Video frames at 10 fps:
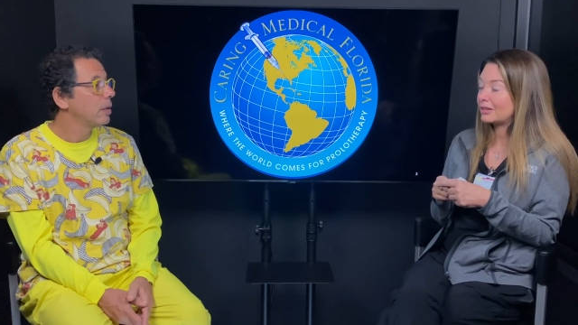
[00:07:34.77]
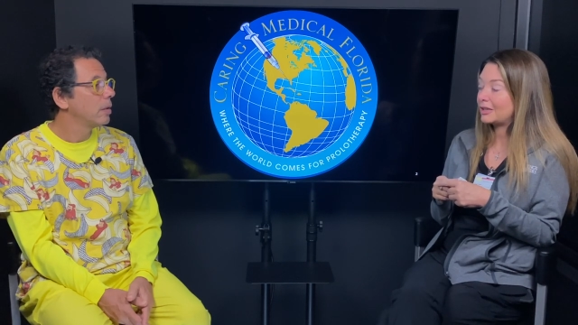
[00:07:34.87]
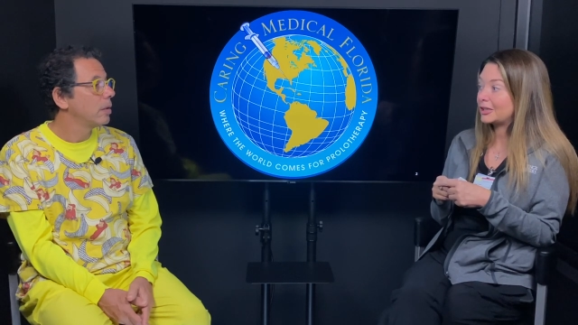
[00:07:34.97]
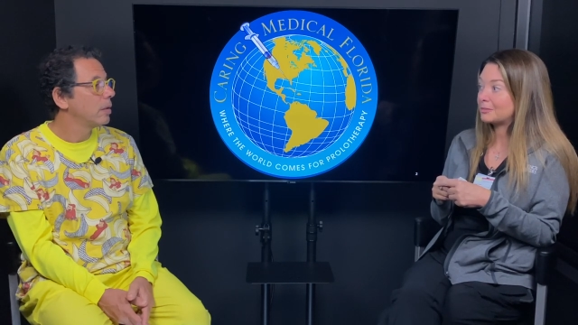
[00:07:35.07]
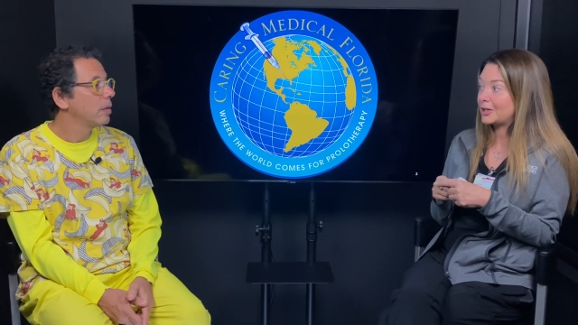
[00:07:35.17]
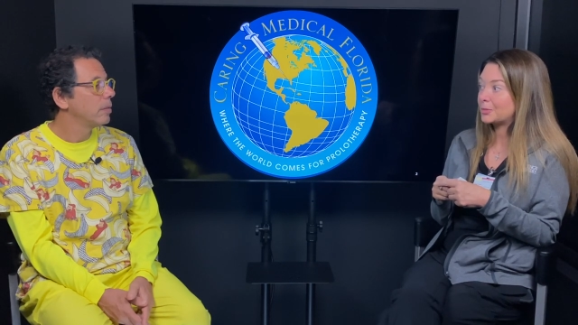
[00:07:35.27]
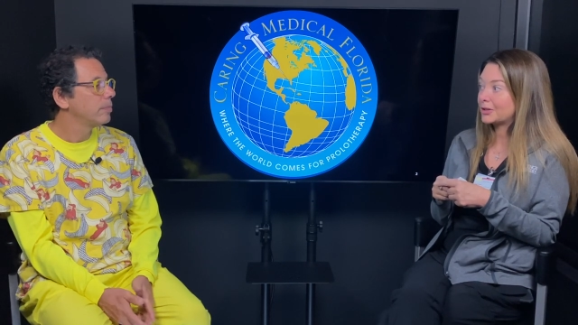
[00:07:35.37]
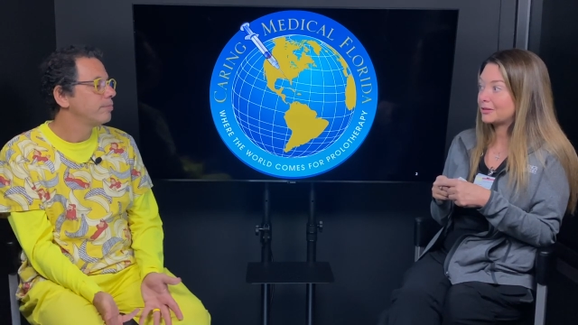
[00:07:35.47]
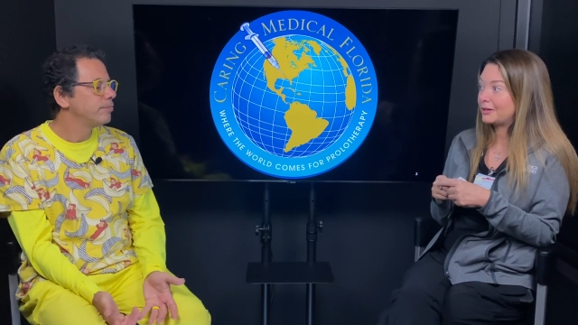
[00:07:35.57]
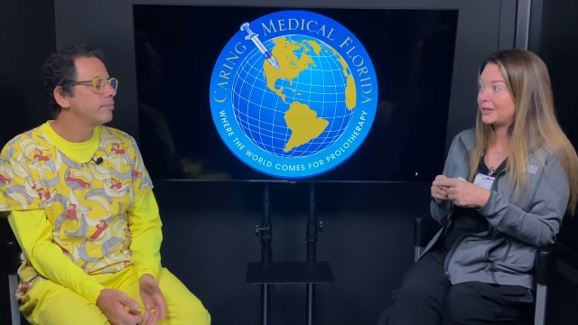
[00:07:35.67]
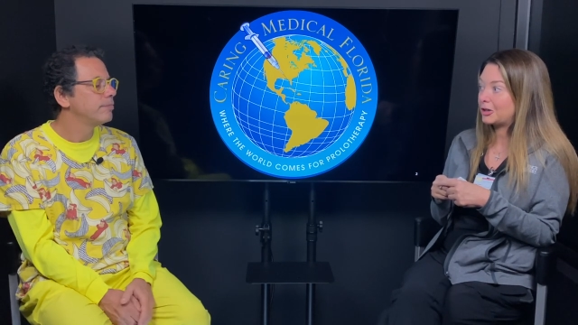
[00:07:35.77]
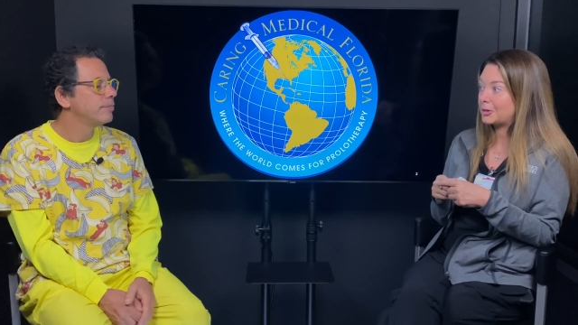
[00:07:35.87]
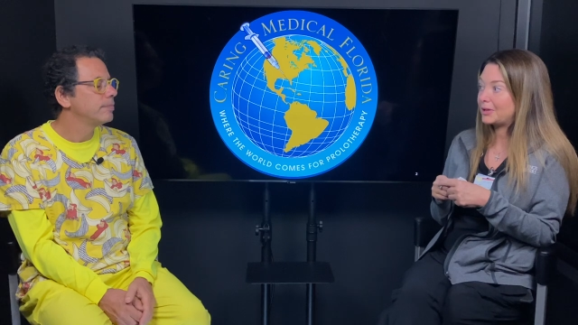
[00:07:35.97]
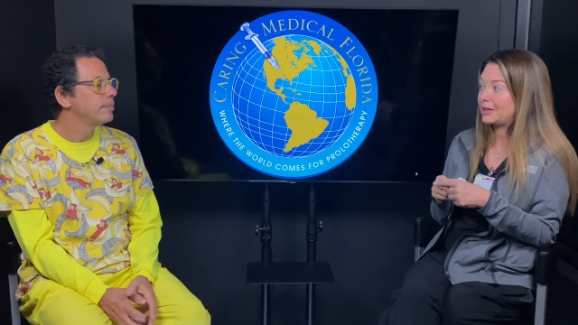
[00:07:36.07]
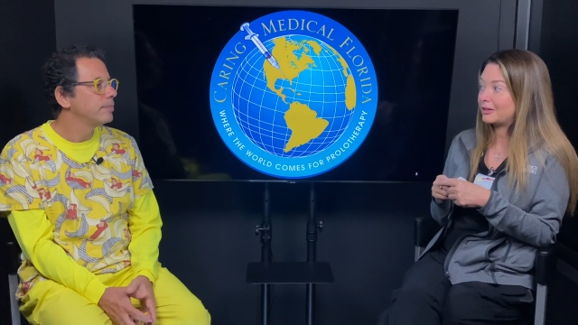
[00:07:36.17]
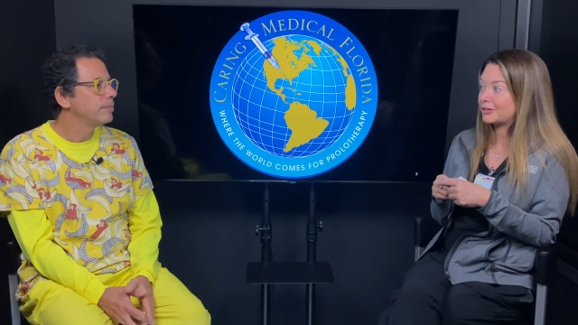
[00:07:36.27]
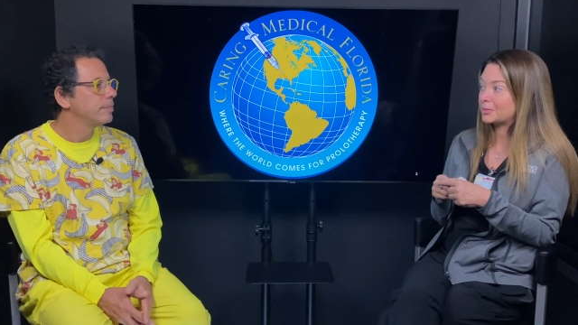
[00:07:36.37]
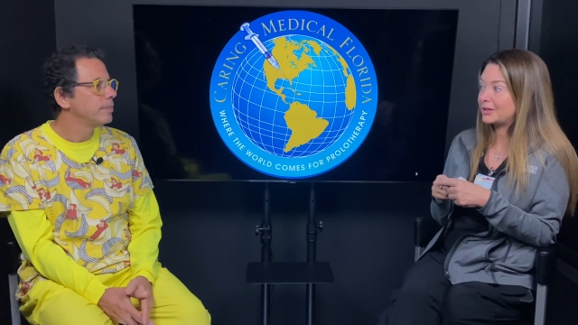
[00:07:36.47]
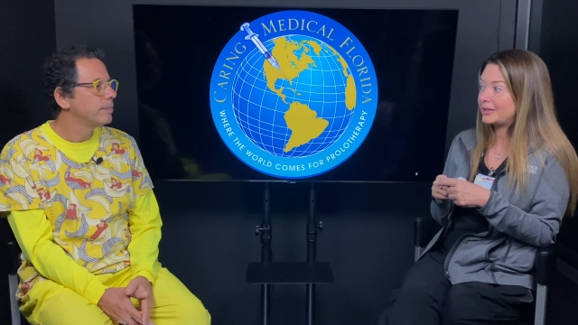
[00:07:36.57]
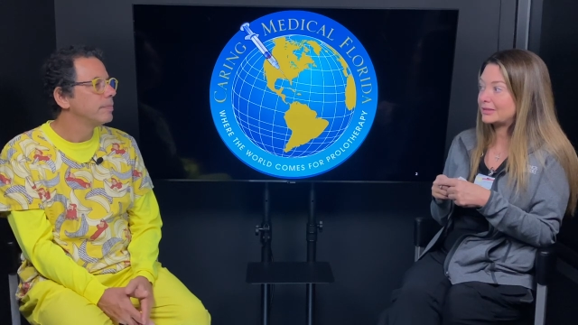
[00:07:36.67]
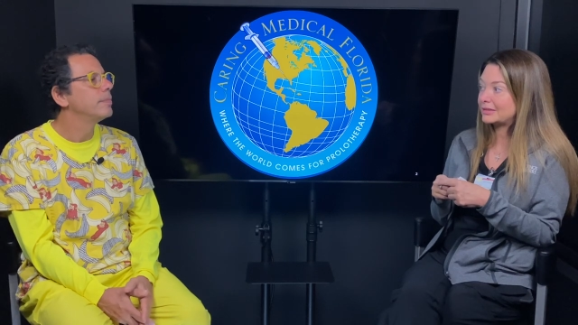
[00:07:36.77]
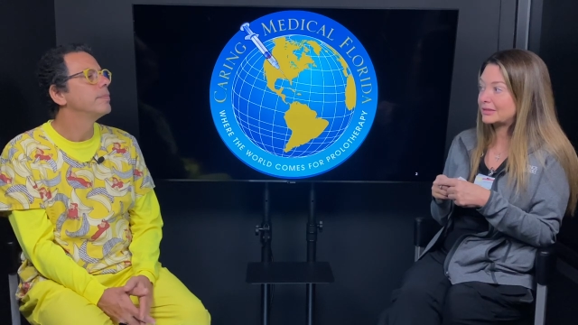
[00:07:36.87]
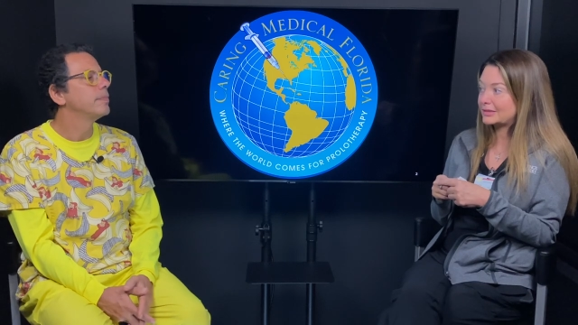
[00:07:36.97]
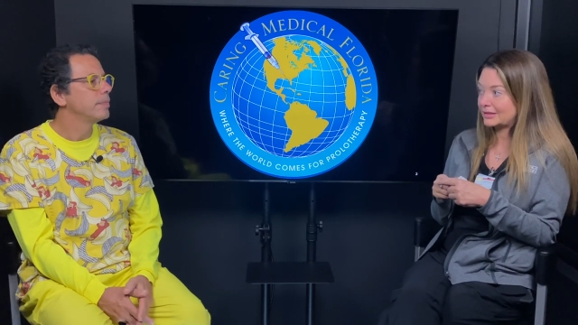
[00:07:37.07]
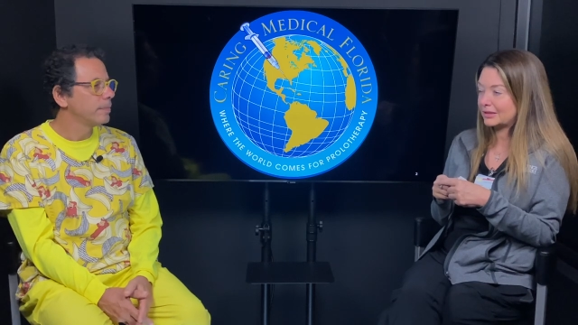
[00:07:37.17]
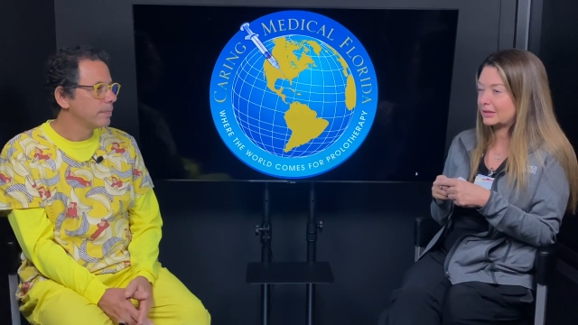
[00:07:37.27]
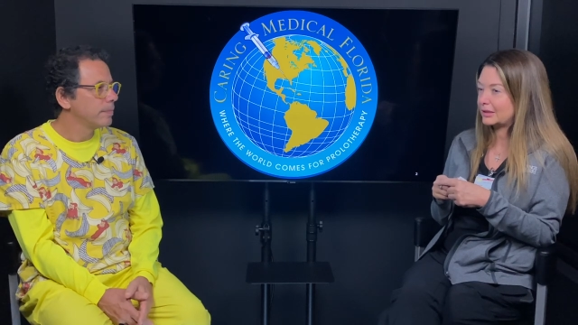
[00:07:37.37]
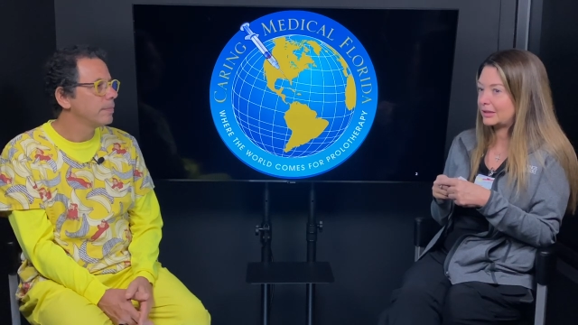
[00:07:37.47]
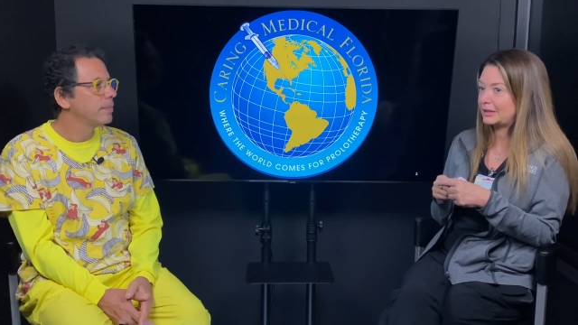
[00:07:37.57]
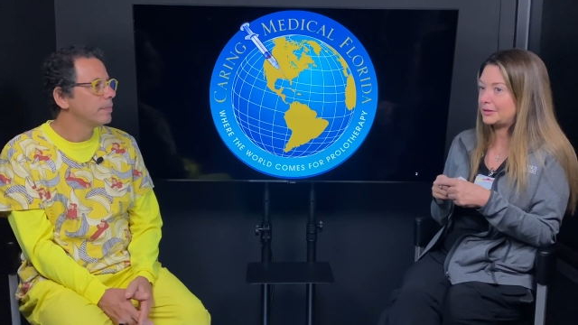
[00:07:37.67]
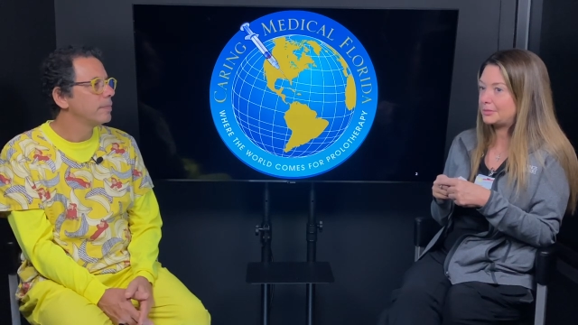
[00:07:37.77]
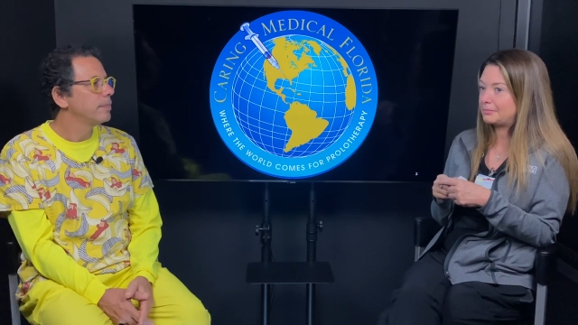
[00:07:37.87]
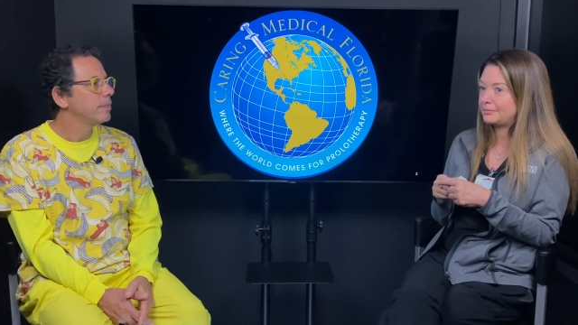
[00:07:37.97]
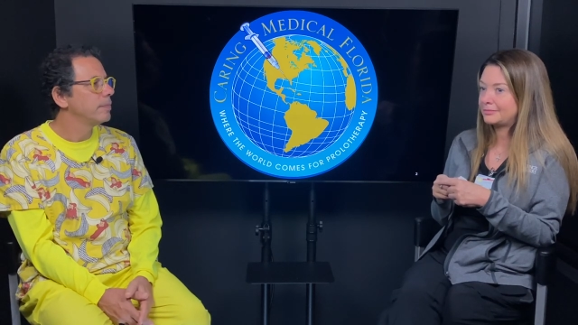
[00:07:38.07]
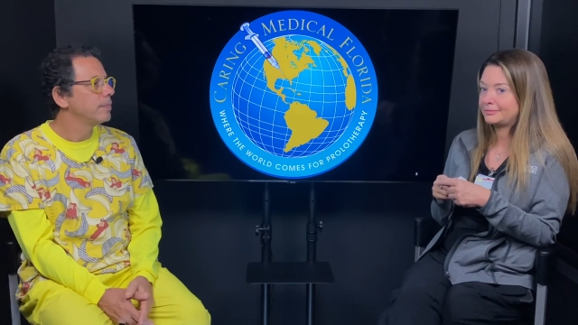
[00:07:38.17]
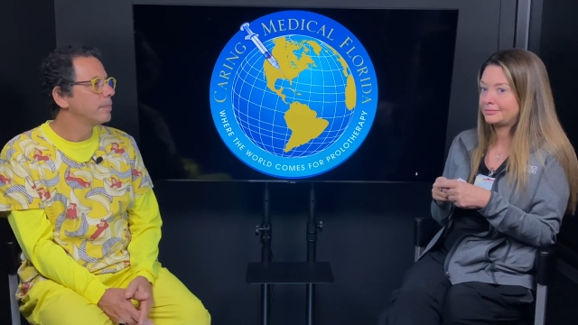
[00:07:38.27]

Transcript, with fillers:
Speaker 1: I think, about prolotherapy in other places. Um,